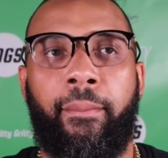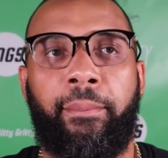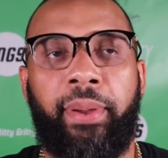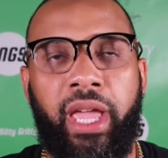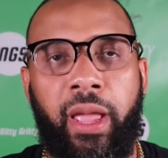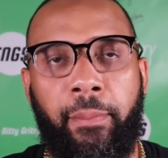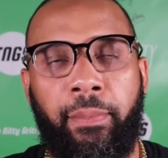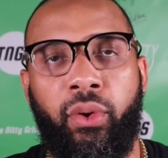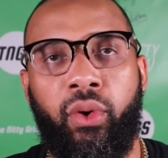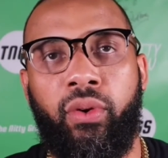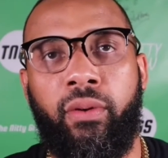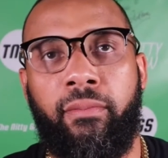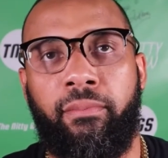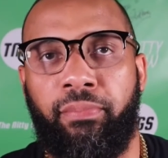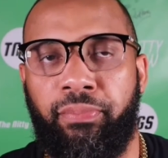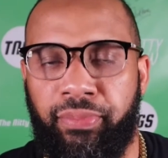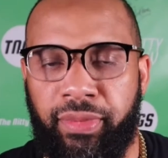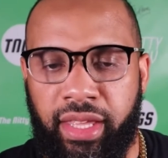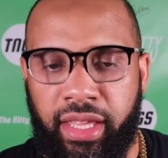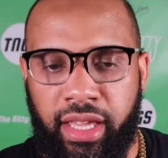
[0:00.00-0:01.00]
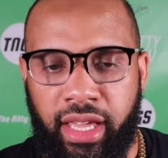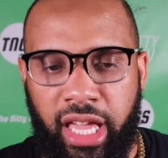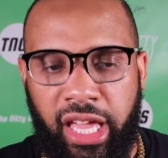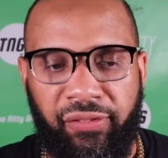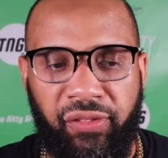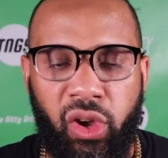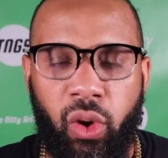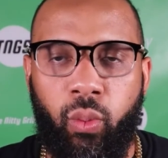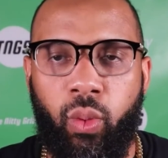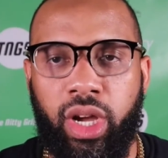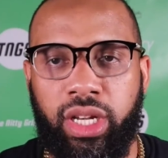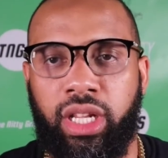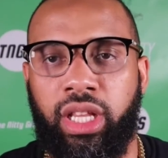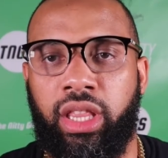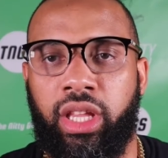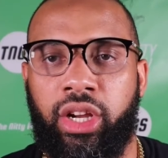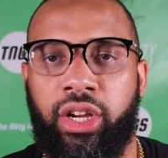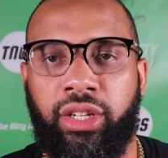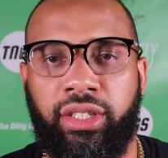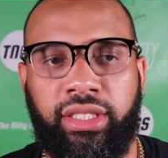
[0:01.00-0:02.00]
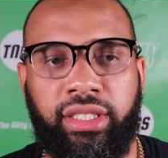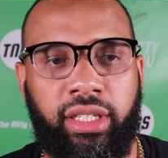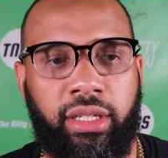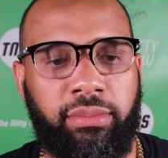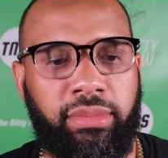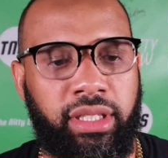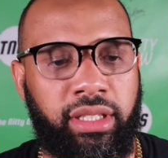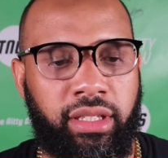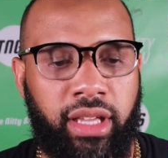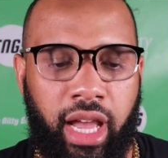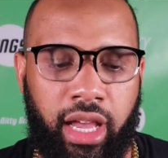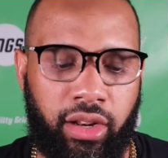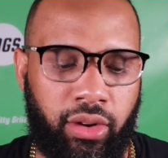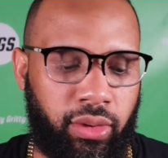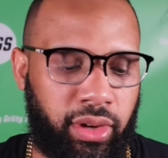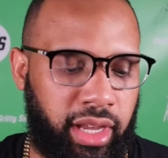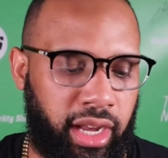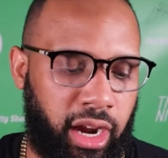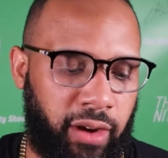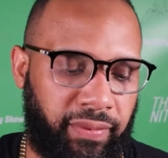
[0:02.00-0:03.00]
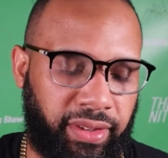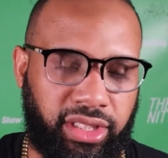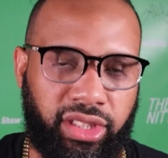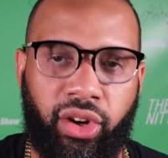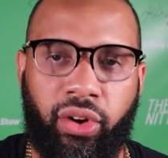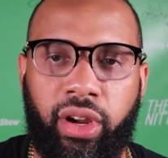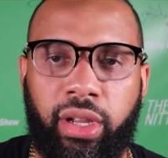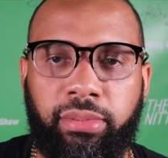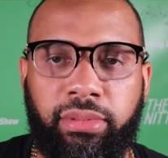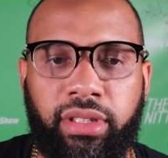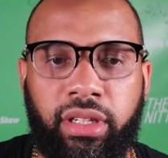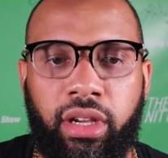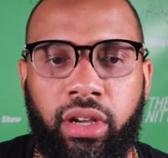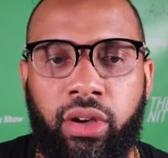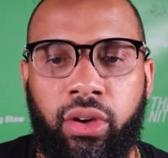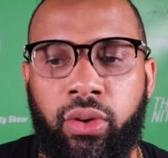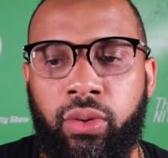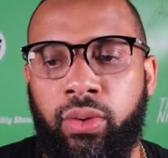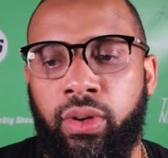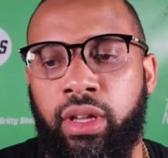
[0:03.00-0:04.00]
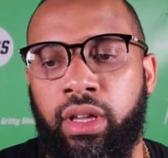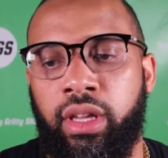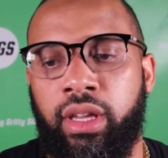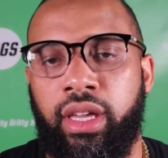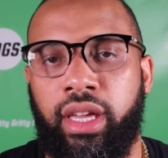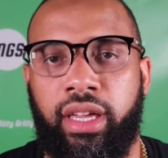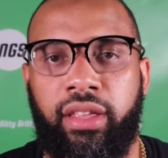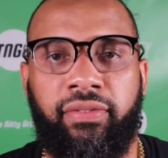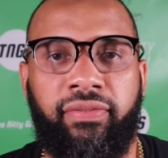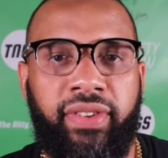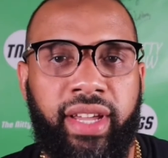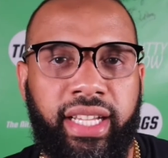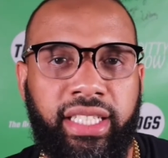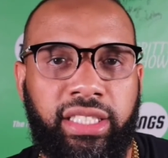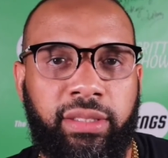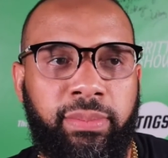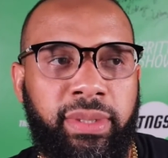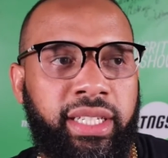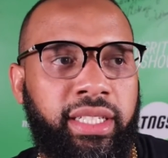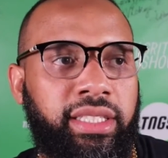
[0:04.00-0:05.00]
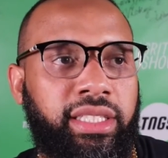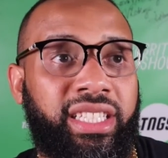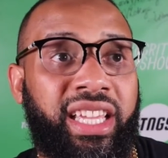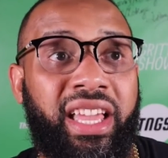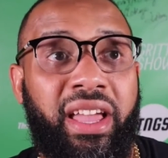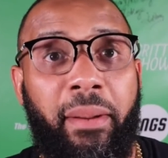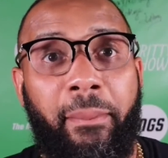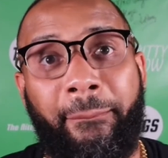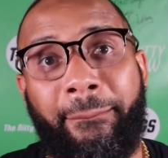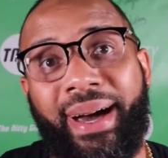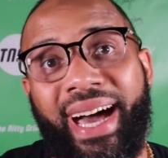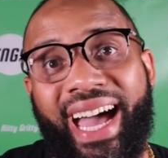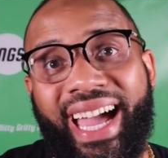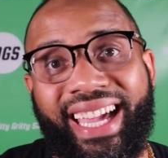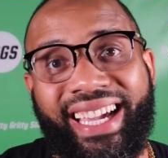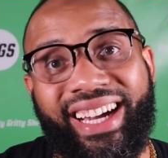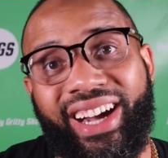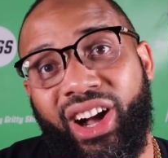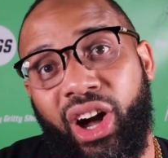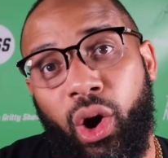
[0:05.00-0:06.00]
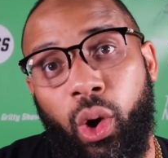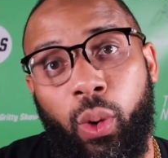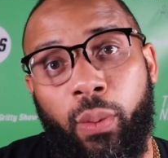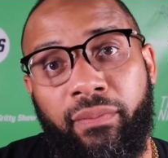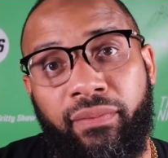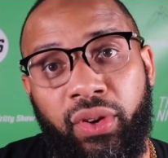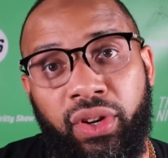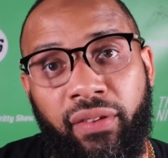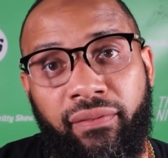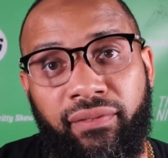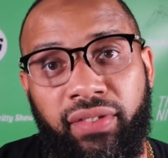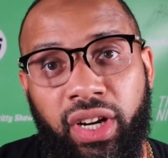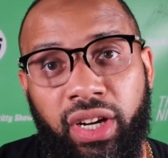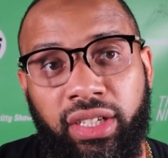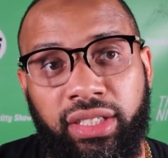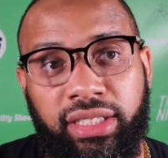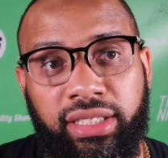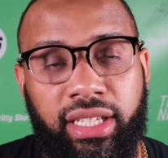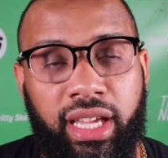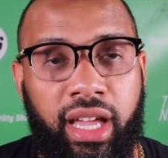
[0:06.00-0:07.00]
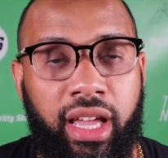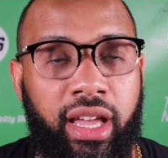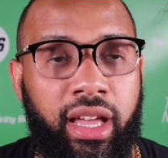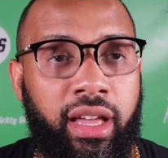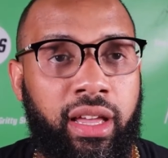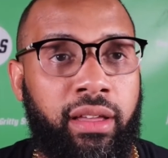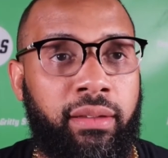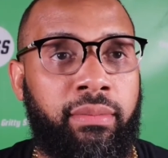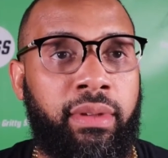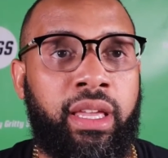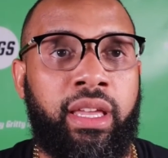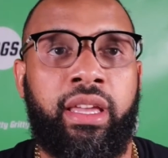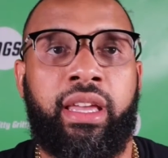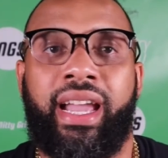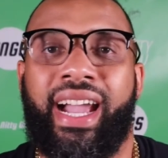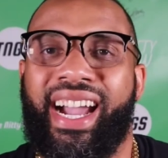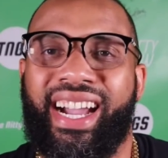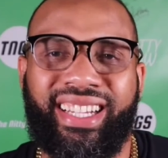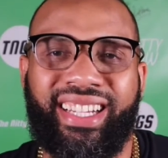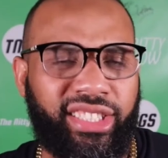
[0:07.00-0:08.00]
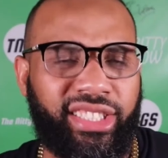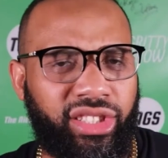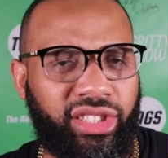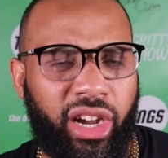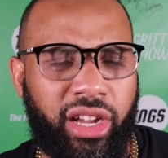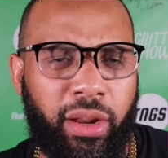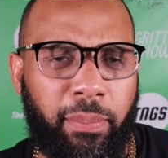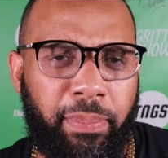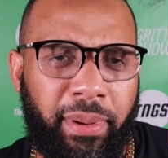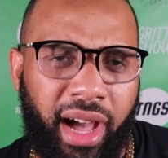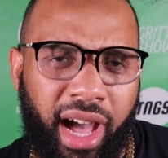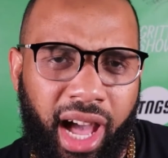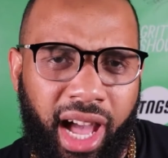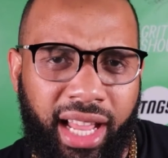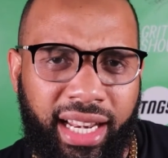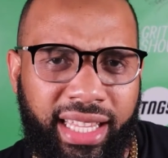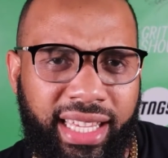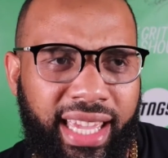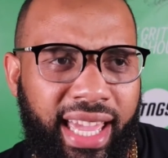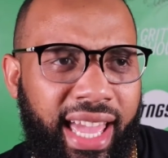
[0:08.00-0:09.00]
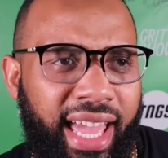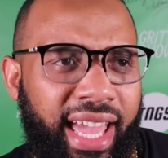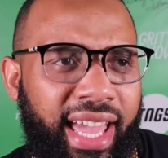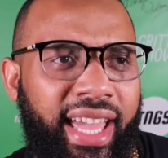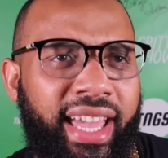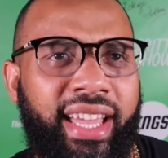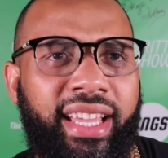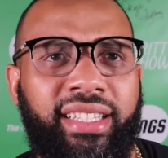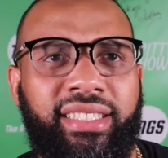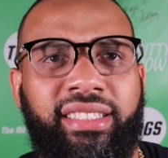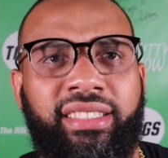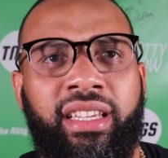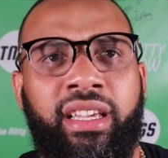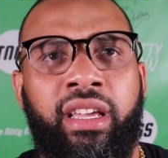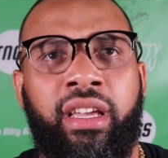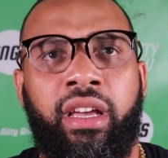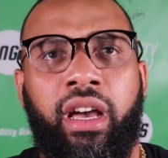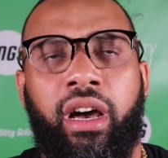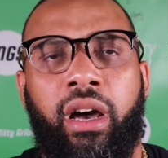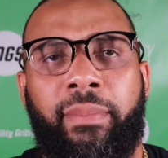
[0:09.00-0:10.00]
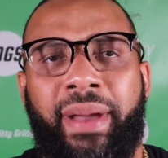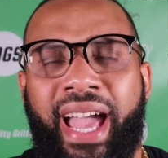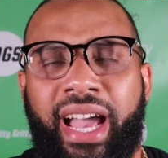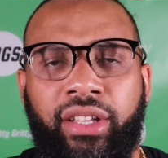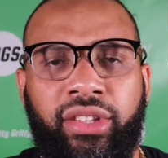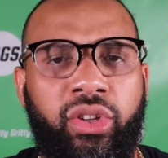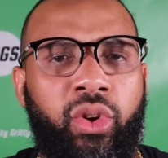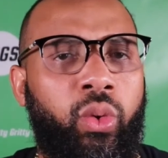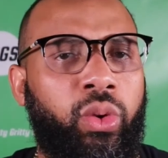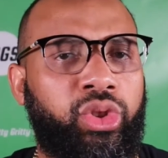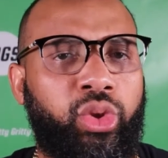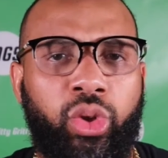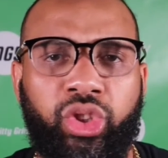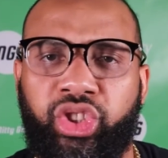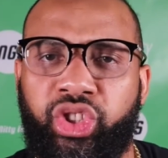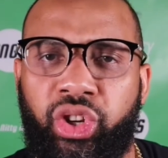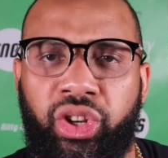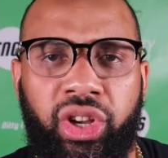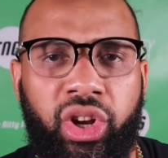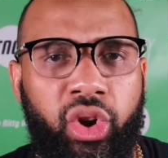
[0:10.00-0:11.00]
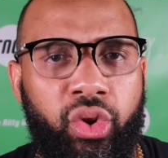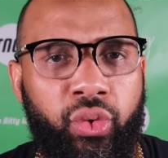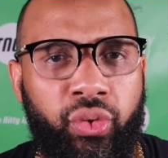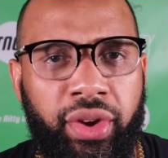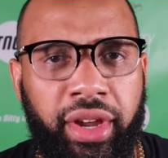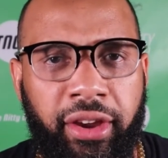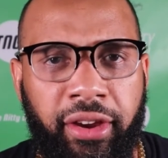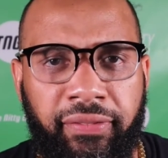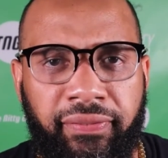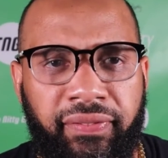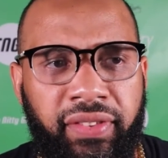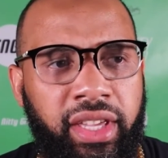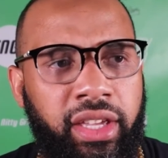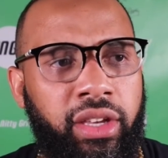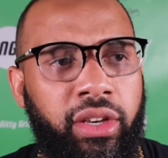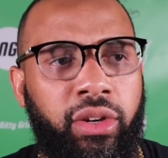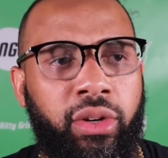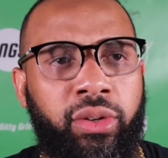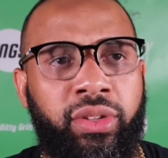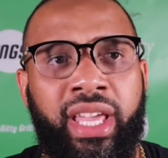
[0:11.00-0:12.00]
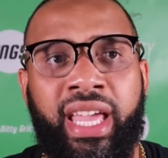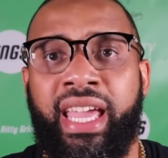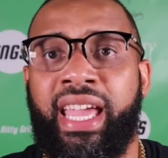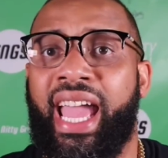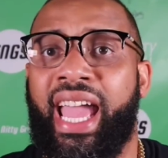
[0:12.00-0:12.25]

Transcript: people, if you want to learn something, I don't care if it's crypto, investments, buying a home for the first time, how to start a podcast, um, how to go into a certain career field,